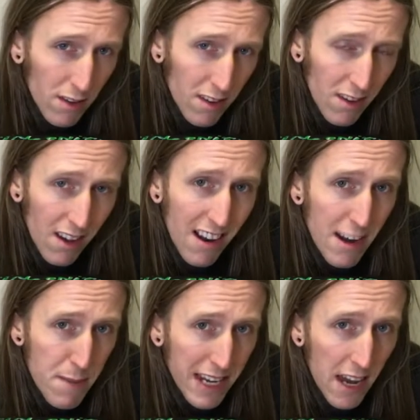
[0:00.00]
the
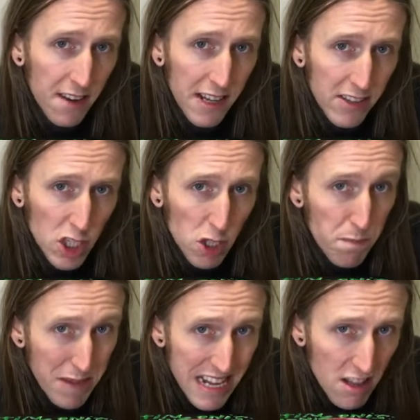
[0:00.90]
LimiKen edition
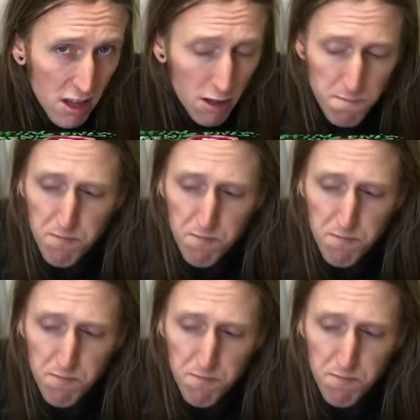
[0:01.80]
means.